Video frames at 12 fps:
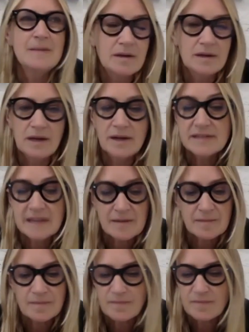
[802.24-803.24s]
closed
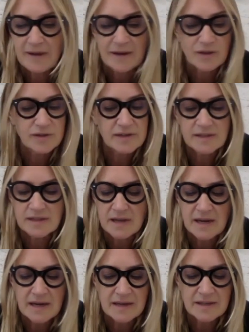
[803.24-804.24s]
down factories
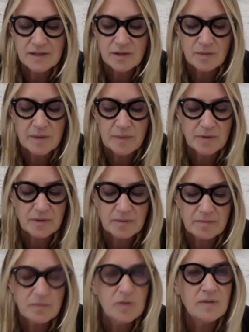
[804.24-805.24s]
and stopped people
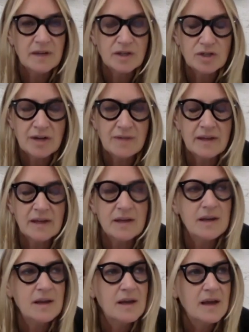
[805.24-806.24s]
moving and traveling
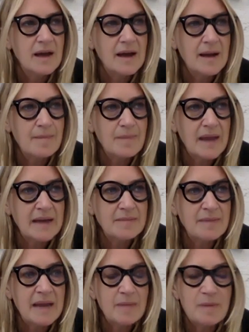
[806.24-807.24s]
and
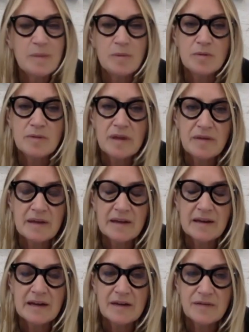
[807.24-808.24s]
made people rethink a
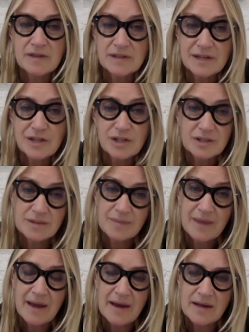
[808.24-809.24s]
life that's digital.
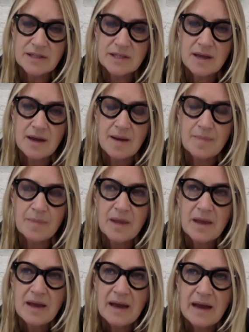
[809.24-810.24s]
And
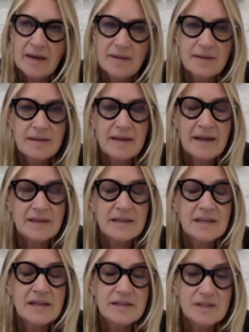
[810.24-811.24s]
that,
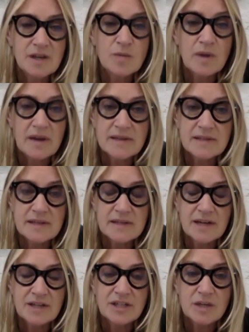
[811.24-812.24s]
in its own ways, is
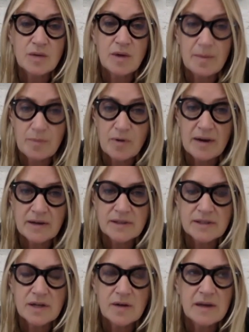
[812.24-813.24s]
actually quite brilliant.
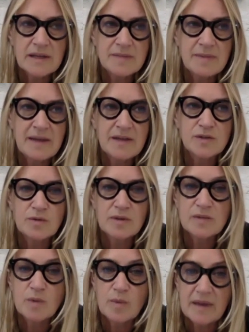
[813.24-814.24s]
So it's made us all
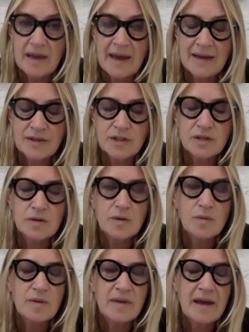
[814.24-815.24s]
realize what we can do
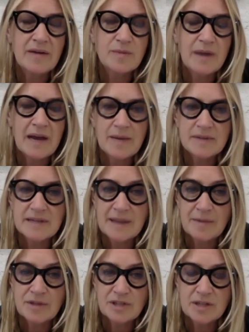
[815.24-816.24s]
without perhaps the
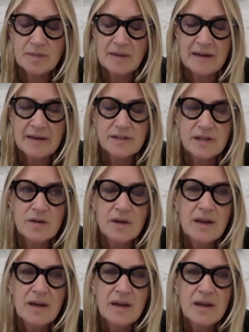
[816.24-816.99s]
damage to the planet. So,